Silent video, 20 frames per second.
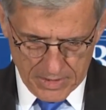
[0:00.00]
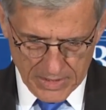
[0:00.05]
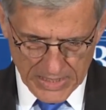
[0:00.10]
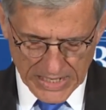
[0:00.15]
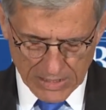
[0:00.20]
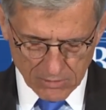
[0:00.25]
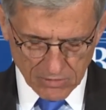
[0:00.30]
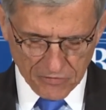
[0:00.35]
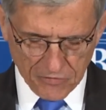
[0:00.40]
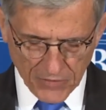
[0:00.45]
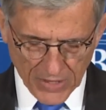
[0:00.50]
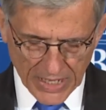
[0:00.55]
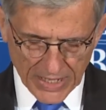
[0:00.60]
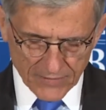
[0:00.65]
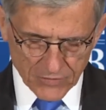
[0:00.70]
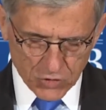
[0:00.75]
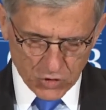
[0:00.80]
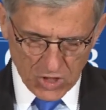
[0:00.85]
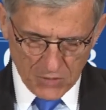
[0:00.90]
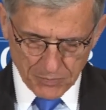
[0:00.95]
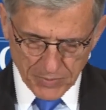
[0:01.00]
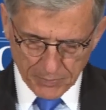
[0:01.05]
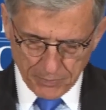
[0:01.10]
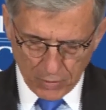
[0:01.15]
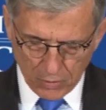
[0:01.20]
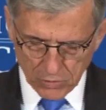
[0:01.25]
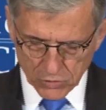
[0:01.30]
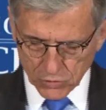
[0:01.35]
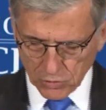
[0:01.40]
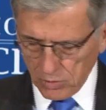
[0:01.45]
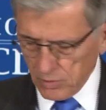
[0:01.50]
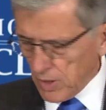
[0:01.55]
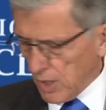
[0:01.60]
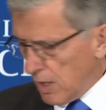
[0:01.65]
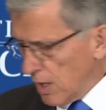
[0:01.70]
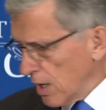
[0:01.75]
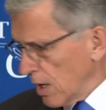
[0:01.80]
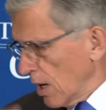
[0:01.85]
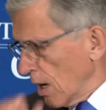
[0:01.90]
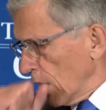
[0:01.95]
Our 5G proposal
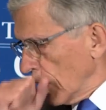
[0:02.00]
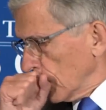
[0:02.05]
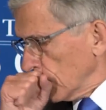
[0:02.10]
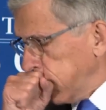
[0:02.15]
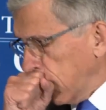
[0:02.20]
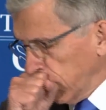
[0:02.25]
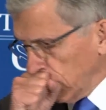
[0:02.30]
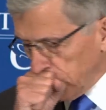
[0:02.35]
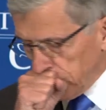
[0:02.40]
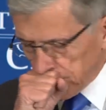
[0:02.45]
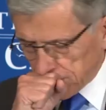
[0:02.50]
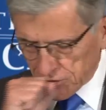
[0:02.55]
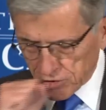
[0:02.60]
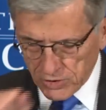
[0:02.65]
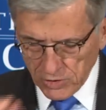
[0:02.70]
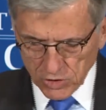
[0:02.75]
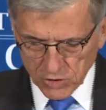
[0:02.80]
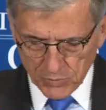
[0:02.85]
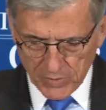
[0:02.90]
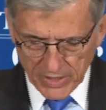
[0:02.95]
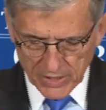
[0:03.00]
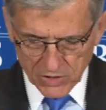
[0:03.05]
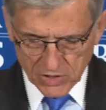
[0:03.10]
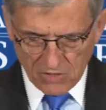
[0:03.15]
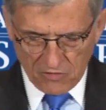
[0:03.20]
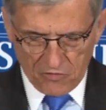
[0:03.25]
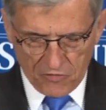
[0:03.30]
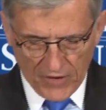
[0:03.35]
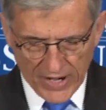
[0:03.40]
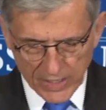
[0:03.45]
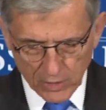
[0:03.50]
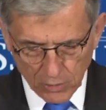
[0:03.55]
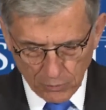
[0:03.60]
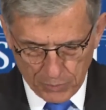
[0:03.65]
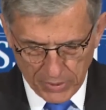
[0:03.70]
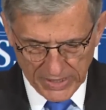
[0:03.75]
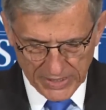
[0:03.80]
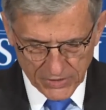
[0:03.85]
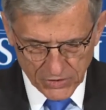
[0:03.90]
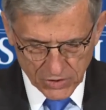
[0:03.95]
is the final
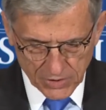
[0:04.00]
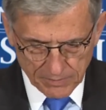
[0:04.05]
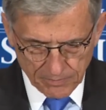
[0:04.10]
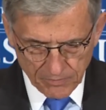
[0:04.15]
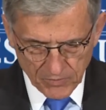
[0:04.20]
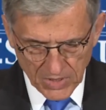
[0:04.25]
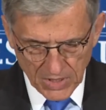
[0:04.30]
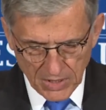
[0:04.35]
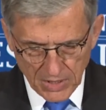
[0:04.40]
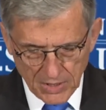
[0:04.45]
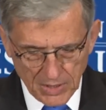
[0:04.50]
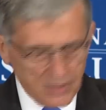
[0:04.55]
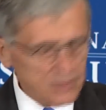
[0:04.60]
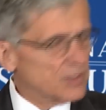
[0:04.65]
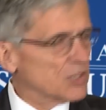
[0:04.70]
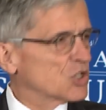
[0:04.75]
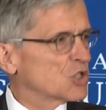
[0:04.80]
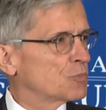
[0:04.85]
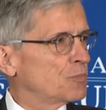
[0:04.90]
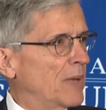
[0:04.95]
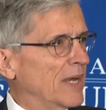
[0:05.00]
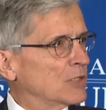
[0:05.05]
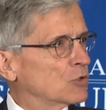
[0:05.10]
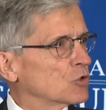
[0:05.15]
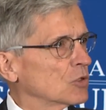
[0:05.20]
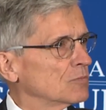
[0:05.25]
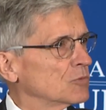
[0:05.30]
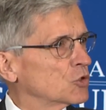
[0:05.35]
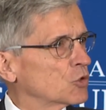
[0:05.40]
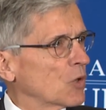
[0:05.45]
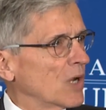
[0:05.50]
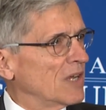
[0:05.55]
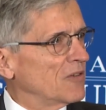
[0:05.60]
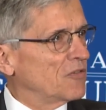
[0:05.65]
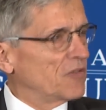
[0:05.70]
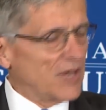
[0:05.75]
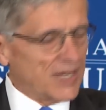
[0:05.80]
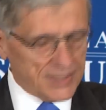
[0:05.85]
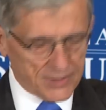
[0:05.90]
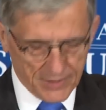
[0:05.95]
piece in the spectrum
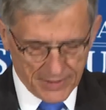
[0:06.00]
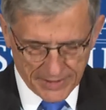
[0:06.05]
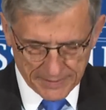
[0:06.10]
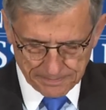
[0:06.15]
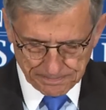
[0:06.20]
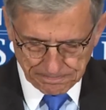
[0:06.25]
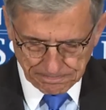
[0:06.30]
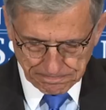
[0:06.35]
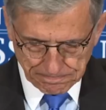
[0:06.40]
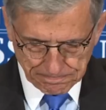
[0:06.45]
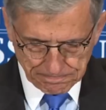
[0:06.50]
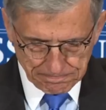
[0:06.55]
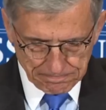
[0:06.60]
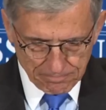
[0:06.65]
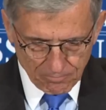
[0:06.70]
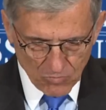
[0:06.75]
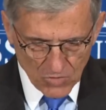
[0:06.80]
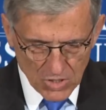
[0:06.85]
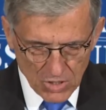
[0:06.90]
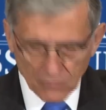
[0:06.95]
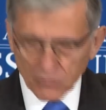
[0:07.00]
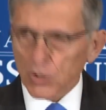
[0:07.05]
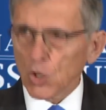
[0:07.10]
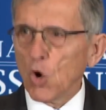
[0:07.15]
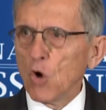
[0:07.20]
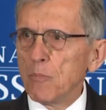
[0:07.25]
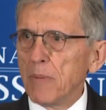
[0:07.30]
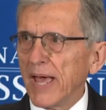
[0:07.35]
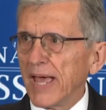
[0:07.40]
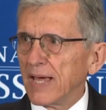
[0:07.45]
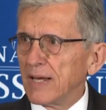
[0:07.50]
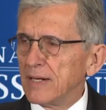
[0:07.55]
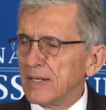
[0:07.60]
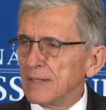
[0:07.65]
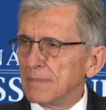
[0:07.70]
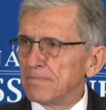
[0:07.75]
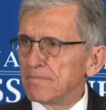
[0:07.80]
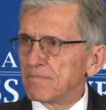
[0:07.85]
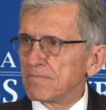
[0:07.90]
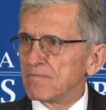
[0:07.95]
trifecta of low-band,
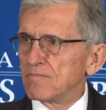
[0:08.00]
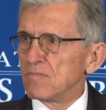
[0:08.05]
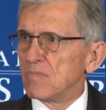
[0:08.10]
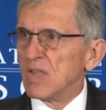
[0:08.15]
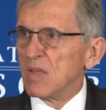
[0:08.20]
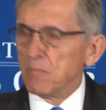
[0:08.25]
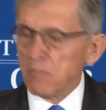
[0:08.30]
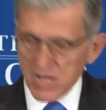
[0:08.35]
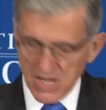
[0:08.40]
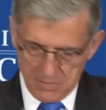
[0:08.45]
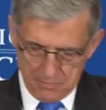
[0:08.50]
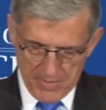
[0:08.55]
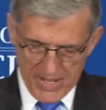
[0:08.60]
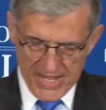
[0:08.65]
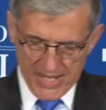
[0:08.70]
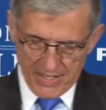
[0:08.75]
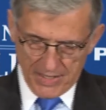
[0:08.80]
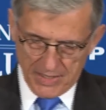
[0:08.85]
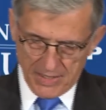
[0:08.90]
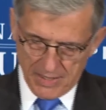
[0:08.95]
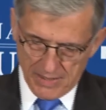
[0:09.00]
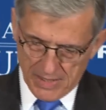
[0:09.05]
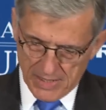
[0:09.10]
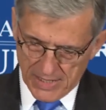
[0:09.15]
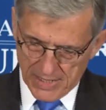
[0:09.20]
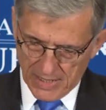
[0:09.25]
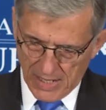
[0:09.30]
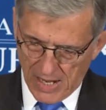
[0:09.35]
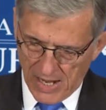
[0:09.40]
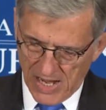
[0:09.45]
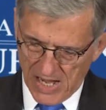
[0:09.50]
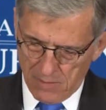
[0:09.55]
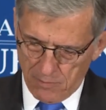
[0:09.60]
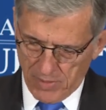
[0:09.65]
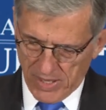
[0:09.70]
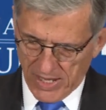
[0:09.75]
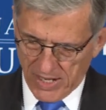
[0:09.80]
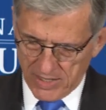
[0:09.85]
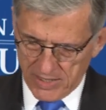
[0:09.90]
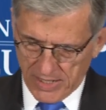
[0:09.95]
mid-band, and
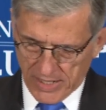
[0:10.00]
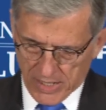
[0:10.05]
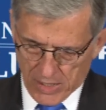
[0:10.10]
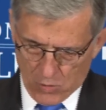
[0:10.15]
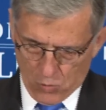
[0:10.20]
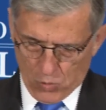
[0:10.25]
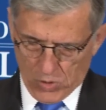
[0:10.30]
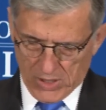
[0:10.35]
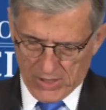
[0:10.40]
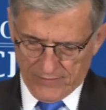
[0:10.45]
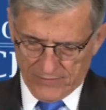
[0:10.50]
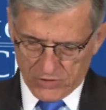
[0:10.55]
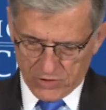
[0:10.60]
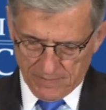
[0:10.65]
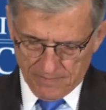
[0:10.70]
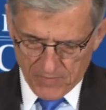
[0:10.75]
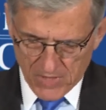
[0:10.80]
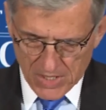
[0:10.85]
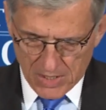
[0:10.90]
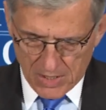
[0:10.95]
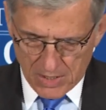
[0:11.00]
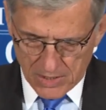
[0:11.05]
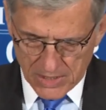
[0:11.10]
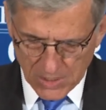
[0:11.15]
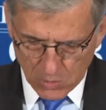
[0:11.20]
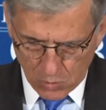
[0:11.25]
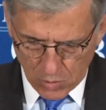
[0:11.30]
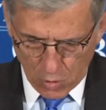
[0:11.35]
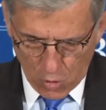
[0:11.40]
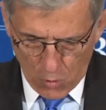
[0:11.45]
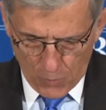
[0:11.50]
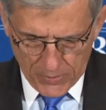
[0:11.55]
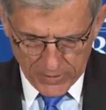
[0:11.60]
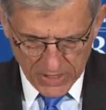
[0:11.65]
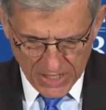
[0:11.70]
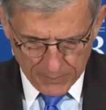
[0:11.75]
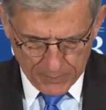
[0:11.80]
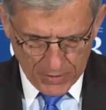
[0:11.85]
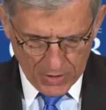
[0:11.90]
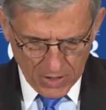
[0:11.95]
high-band airwaves that will open
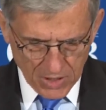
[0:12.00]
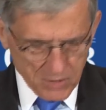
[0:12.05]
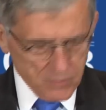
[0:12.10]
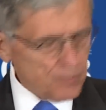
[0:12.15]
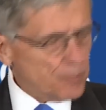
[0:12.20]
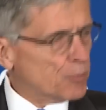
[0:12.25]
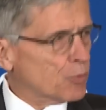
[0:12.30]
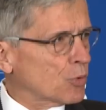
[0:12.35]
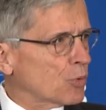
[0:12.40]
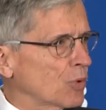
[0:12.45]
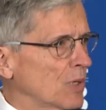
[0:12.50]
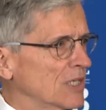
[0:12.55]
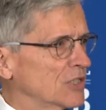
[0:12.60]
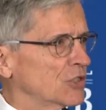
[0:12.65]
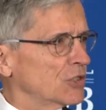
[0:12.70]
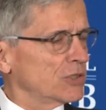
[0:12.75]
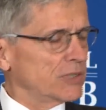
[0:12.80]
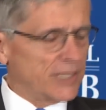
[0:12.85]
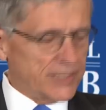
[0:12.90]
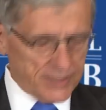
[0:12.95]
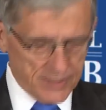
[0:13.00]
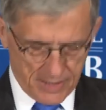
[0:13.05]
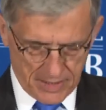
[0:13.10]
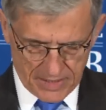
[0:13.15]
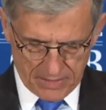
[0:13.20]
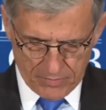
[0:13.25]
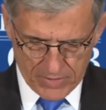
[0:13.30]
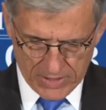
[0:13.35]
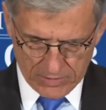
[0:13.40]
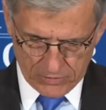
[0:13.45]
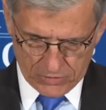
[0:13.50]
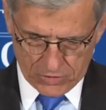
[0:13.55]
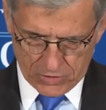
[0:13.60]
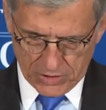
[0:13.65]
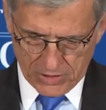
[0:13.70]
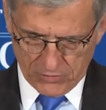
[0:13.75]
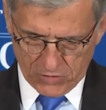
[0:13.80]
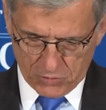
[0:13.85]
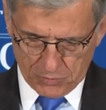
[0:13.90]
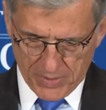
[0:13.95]
up unprecedented amounts
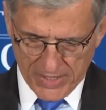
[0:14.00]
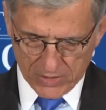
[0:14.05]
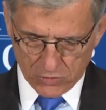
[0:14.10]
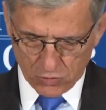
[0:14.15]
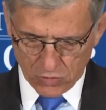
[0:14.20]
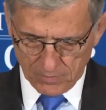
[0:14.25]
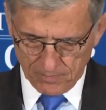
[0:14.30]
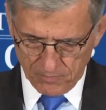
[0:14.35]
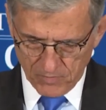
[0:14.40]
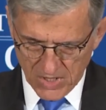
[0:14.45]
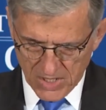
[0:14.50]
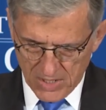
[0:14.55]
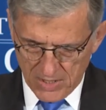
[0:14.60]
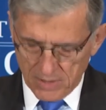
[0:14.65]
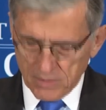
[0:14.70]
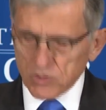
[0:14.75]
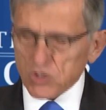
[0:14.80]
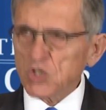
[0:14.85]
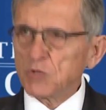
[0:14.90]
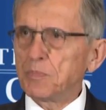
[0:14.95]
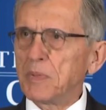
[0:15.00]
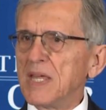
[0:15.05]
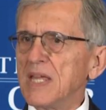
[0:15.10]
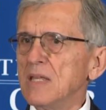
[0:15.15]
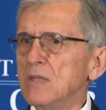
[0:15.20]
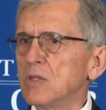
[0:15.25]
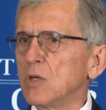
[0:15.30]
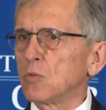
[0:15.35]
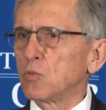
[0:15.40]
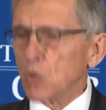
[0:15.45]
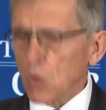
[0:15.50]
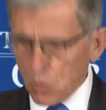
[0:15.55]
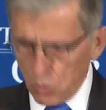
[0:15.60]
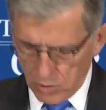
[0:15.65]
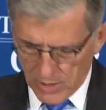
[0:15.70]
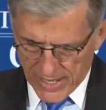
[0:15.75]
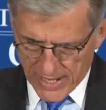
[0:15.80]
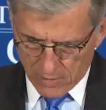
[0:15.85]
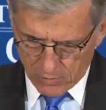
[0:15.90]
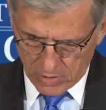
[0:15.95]
of spectrum, speed the
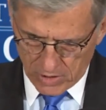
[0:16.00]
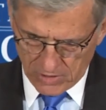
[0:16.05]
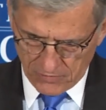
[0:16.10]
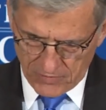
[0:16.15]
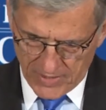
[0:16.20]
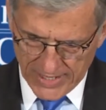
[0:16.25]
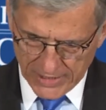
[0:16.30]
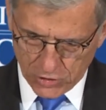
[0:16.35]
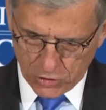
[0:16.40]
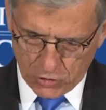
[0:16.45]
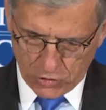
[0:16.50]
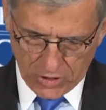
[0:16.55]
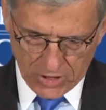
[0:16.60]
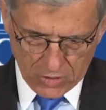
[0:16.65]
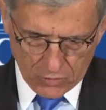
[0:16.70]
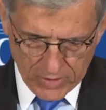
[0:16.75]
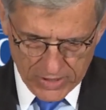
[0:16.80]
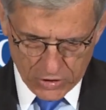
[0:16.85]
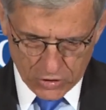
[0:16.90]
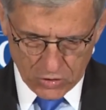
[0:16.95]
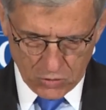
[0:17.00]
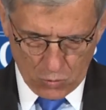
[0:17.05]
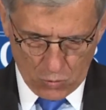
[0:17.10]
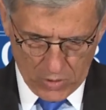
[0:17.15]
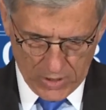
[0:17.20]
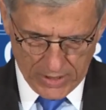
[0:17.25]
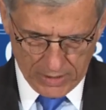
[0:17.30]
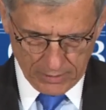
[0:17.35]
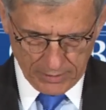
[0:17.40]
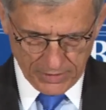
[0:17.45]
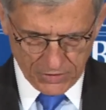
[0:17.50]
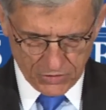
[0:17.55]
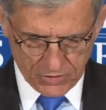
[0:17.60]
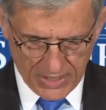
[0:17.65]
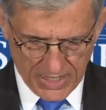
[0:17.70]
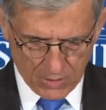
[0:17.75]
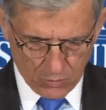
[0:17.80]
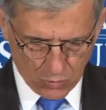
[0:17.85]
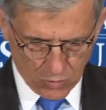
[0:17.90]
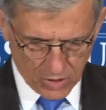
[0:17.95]
rollout of next-generation wireless
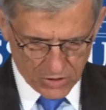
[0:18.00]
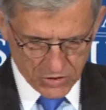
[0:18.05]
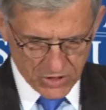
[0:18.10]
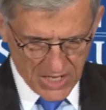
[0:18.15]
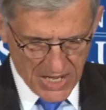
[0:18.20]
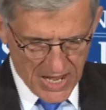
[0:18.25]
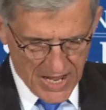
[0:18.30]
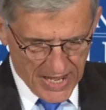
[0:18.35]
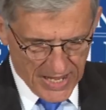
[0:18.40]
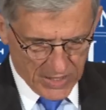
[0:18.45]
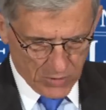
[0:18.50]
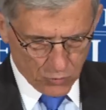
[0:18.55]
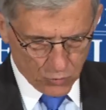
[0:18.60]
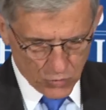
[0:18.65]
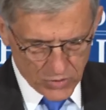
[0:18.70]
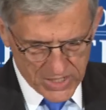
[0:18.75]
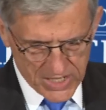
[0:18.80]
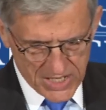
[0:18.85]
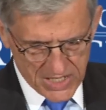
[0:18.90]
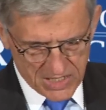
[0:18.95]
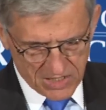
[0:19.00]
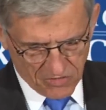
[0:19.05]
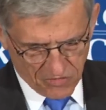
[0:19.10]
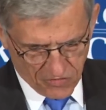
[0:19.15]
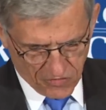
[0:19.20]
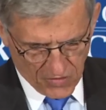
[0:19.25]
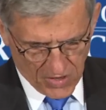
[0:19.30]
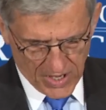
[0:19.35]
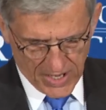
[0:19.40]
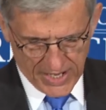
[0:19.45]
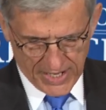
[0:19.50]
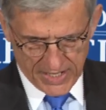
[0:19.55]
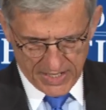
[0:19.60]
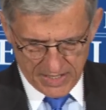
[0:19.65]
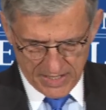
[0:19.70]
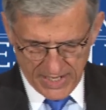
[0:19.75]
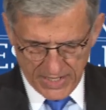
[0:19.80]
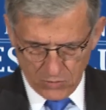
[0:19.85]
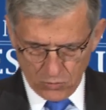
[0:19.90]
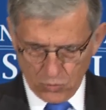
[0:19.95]
networks, and
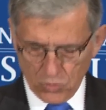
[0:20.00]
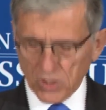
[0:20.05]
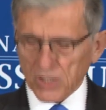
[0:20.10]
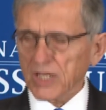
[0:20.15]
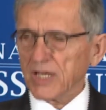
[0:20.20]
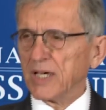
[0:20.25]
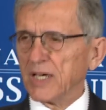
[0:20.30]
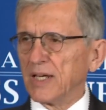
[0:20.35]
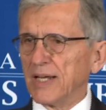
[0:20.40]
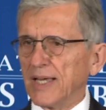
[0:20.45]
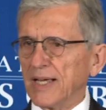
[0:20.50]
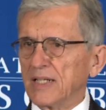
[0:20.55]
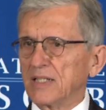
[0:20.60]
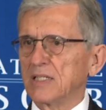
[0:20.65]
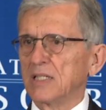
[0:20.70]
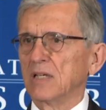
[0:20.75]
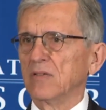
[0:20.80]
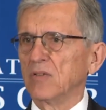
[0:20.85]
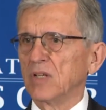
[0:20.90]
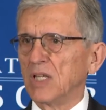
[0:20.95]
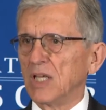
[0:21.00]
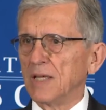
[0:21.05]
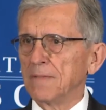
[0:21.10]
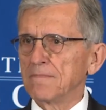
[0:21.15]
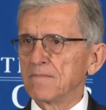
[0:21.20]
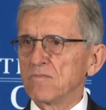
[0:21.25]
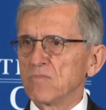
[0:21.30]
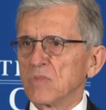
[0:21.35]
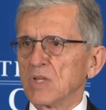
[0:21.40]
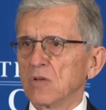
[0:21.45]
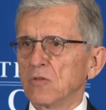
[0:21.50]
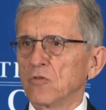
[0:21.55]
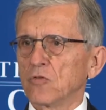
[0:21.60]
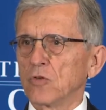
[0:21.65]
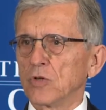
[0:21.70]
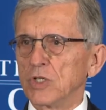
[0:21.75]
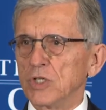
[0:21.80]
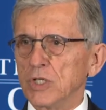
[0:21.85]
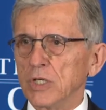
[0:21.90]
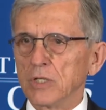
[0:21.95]
redefine network connectivity
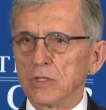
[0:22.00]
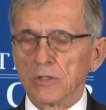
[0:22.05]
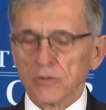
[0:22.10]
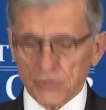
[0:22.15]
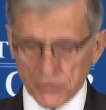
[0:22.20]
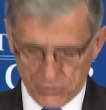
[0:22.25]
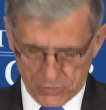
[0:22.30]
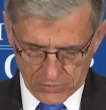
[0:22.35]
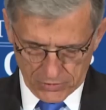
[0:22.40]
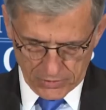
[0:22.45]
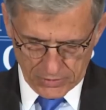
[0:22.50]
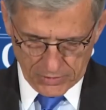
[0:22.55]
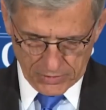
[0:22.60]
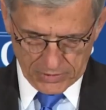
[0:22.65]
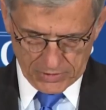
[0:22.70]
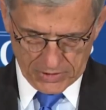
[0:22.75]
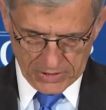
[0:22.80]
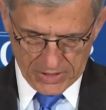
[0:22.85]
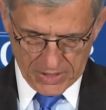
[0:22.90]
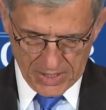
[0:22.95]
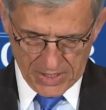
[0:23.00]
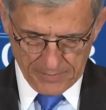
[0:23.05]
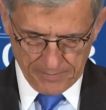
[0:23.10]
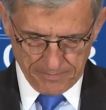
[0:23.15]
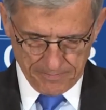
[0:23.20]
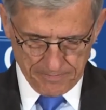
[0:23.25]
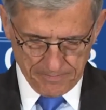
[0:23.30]
for years to come.